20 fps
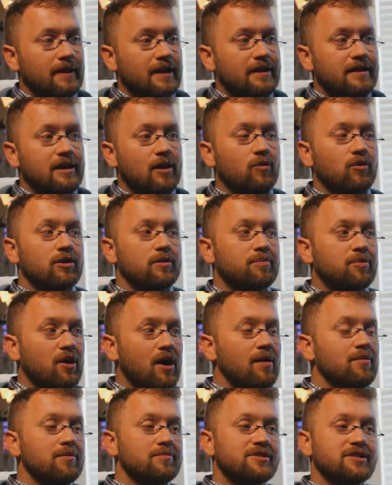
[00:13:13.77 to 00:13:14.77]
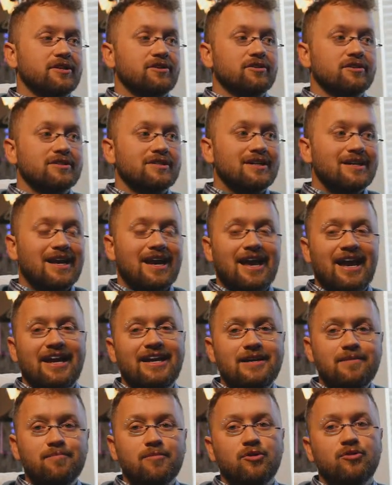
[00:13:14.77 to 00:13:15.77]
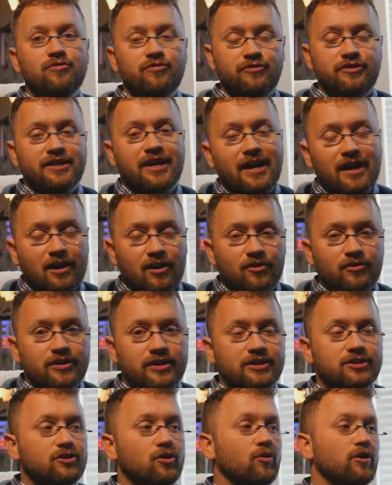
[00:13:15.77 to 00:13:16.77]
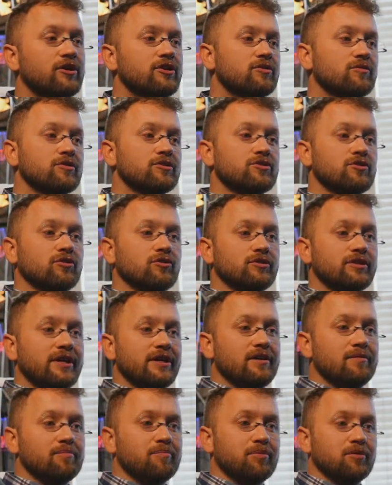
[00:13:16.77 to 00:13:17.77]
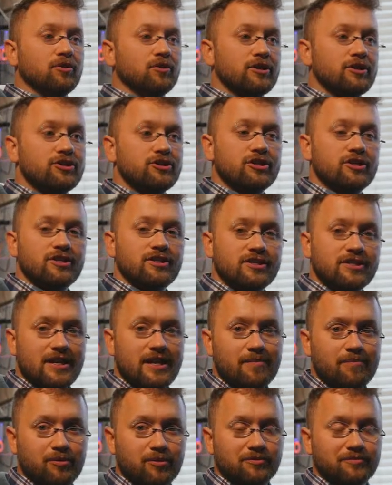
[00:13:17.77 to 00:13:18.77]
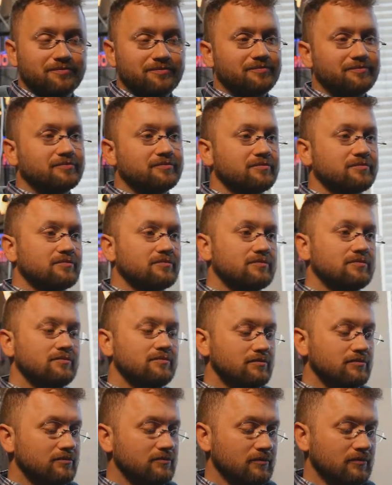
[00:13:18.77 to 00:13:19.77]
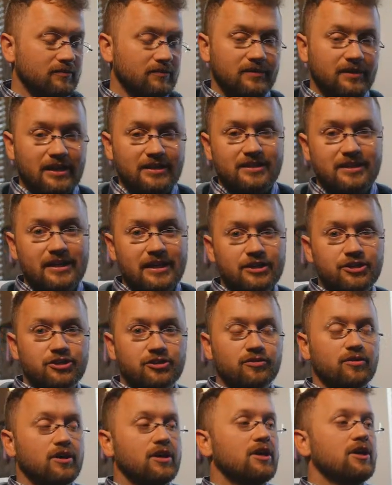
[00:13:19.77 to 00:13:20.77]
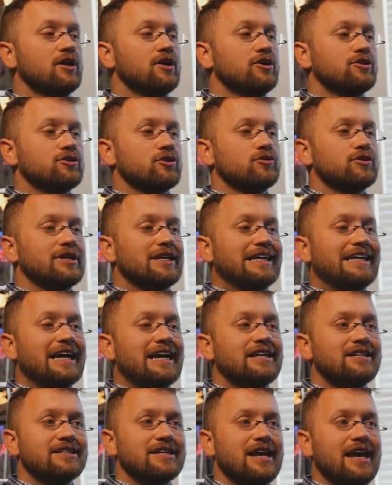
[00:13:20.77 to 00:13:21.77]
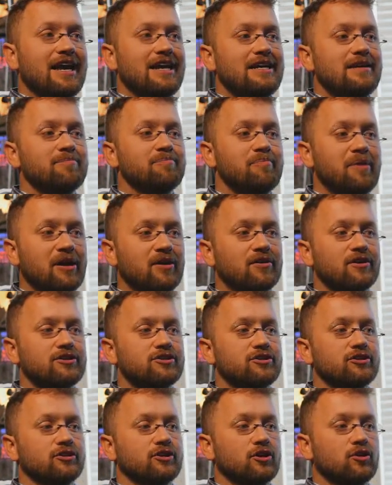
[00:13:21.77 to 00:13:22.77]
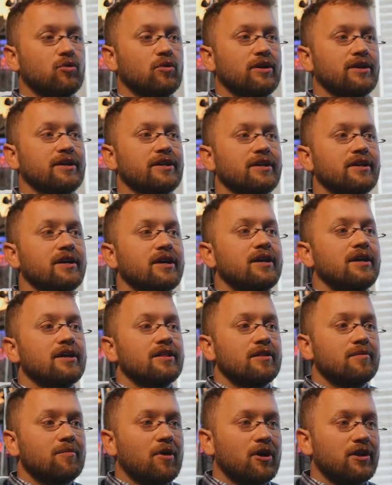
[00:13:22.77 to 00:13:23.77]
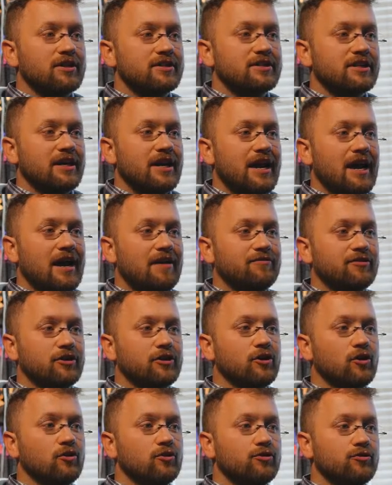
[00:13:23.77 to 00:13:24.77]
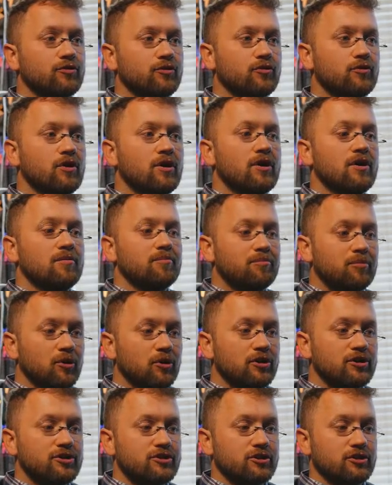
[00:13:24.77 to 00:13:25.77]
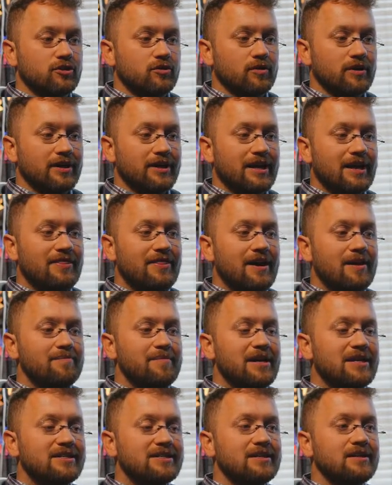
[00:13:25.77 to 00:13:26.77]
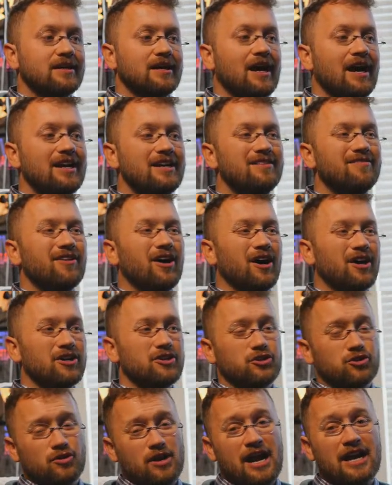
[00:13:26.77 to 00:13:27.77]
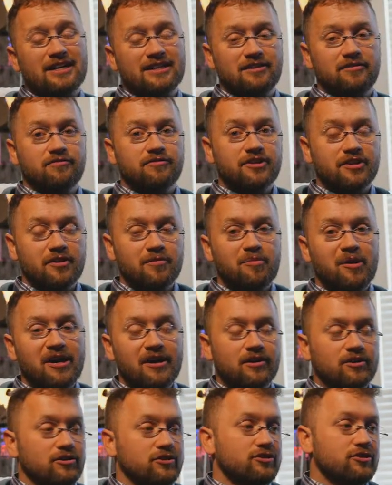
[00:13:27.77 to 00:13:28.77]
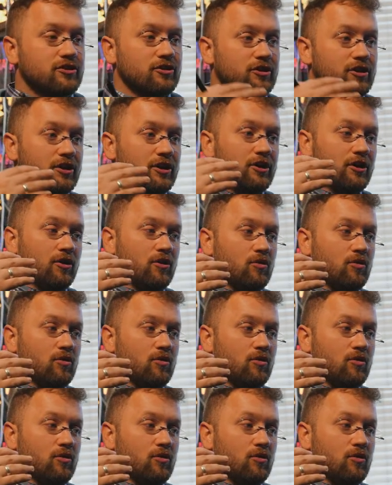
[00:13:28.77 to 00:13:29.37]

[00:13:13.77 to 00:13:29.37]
Now, one of the problems here is that any move down is going to result in a bullish sample. That's an issue. So to get to any bearish liquidity, the market's going to have to go through bullish liquidity. And that makes it kind of unattractive to the bears. They're going to go,